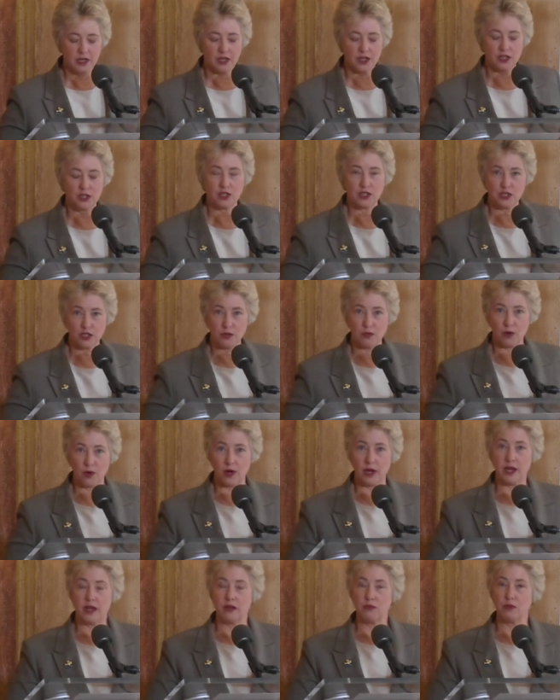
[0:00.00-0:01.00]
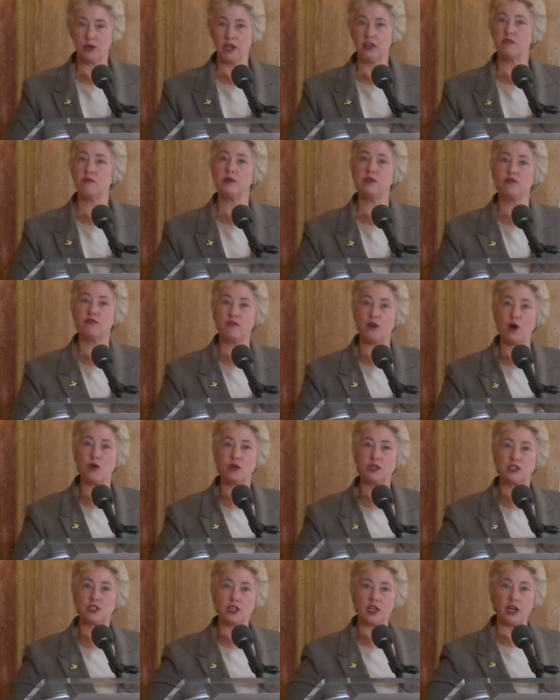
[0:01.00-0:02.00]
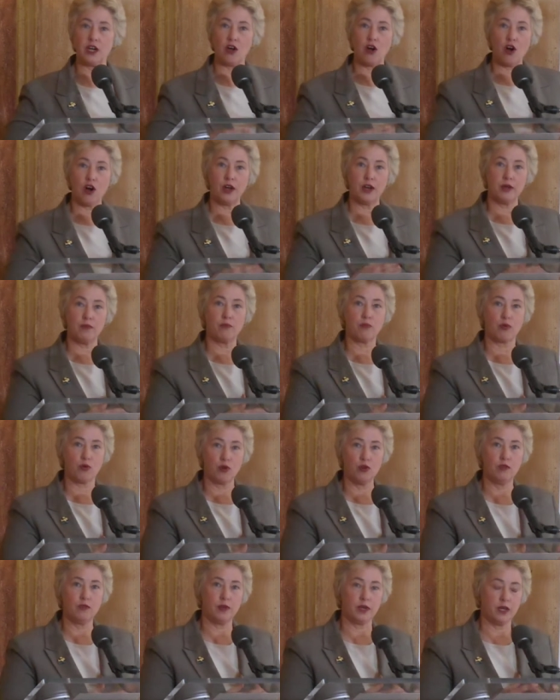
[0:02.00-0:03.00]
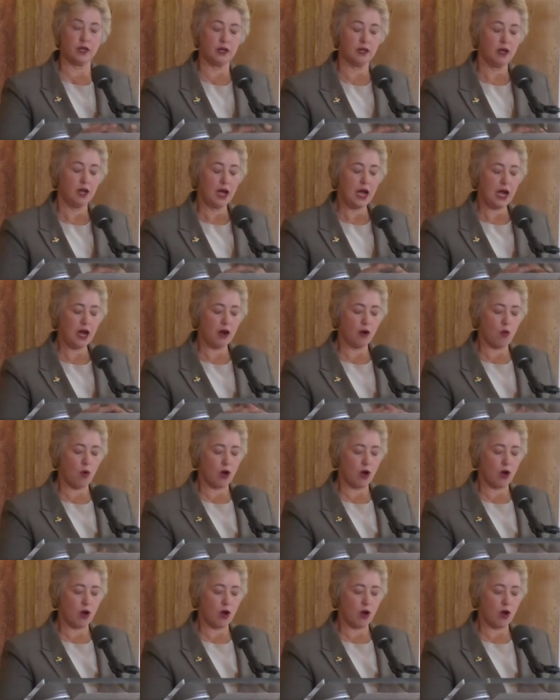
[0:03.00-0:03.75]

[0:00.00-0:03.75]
consumer, and we have been focusing on improving our